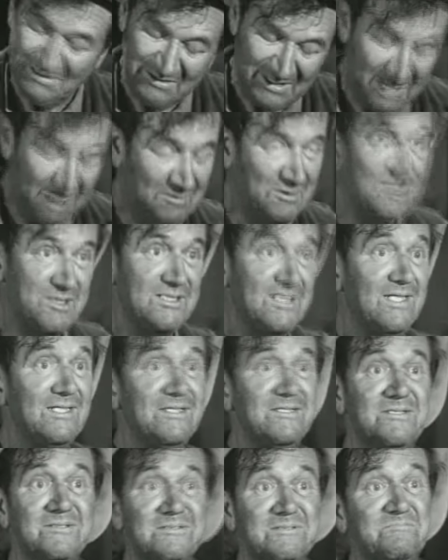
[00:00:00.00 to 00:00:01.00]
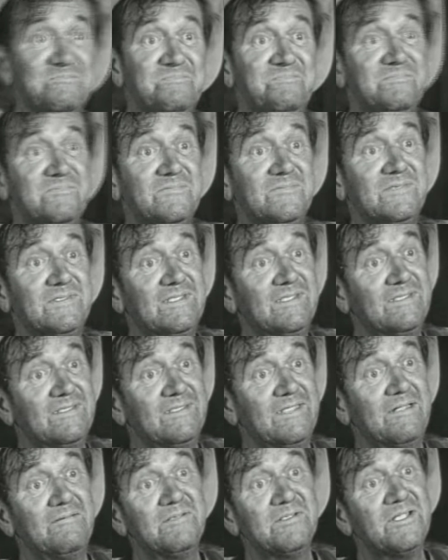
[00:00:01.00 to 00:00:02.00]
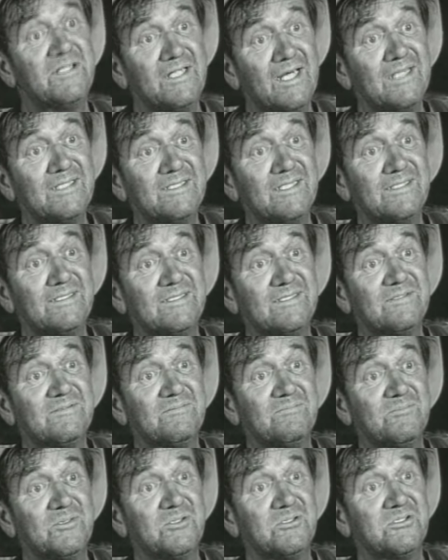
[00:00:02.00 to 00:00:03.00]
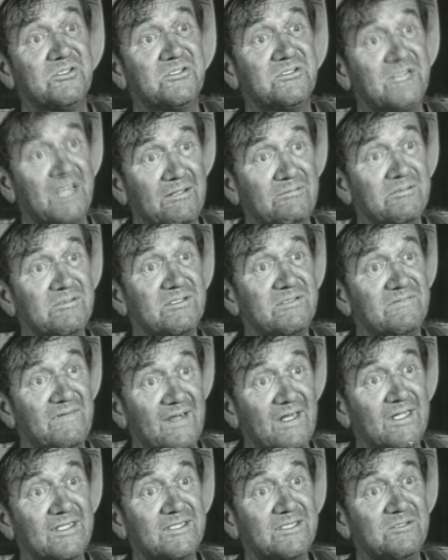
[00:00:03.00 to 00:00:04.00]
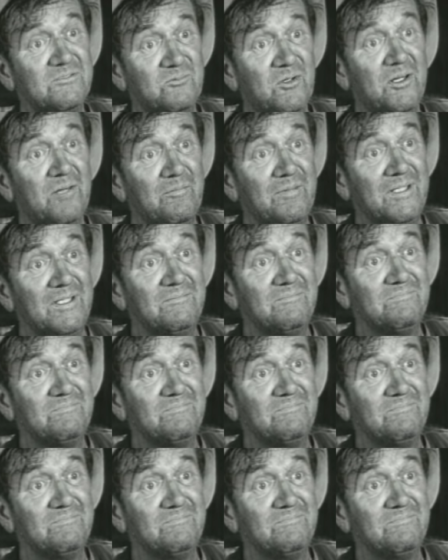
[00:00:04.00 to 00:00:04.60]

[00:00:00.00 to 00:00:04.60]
I want to tell you, Duke, they were the nicest, those generous fellows you want to meet.